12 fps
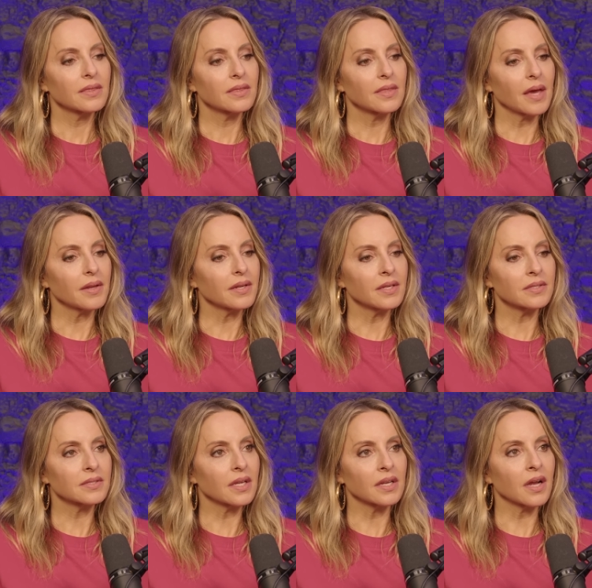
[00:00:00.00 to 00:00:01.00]
That
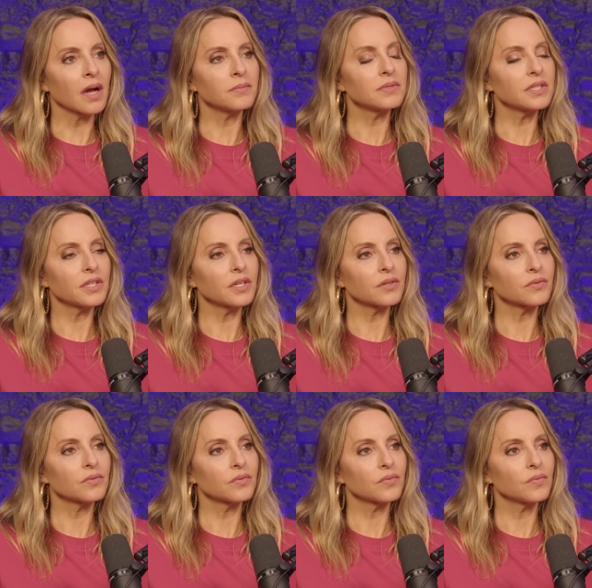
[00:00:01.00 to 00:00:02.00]
is going to come to you
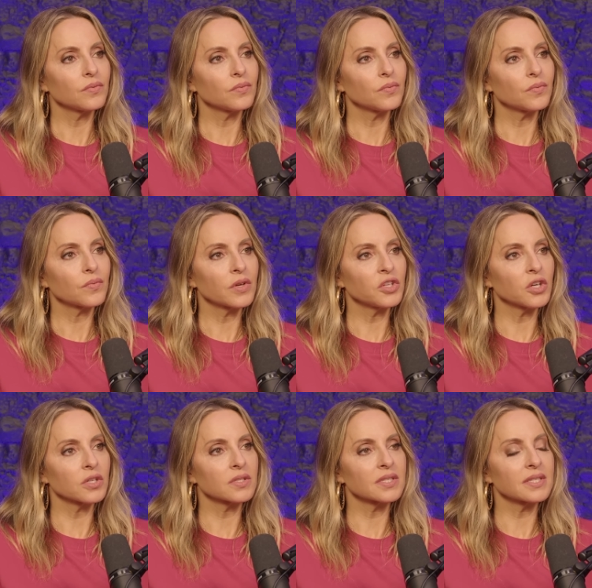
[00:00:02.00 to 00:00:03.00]
when
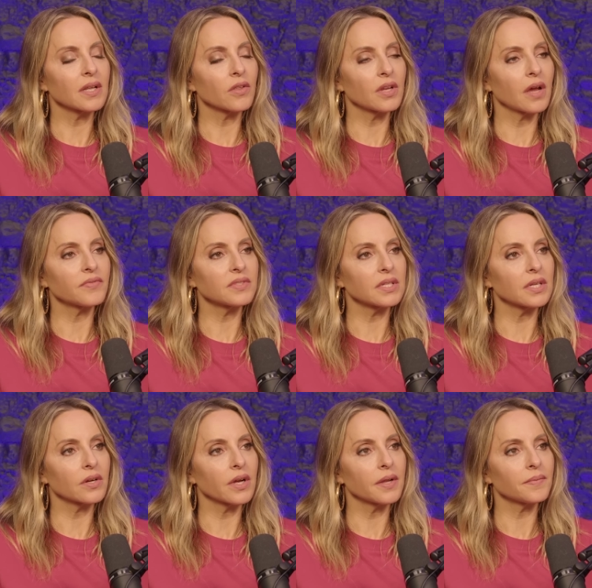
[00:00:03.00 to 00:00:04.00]
you're still enough to
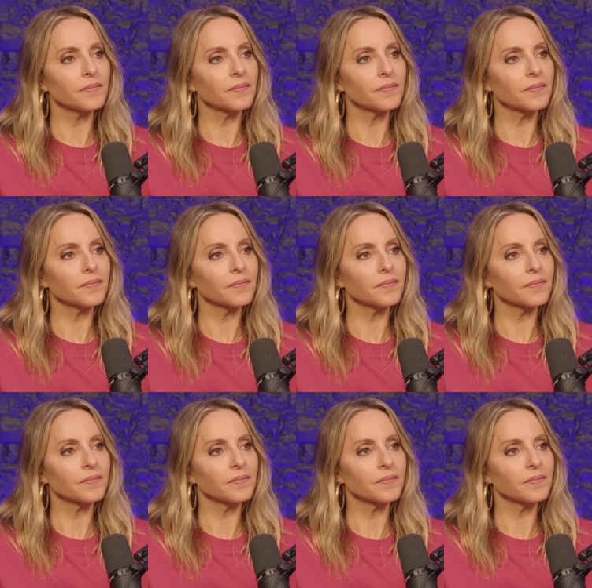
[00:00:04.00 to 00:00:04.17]
hear it.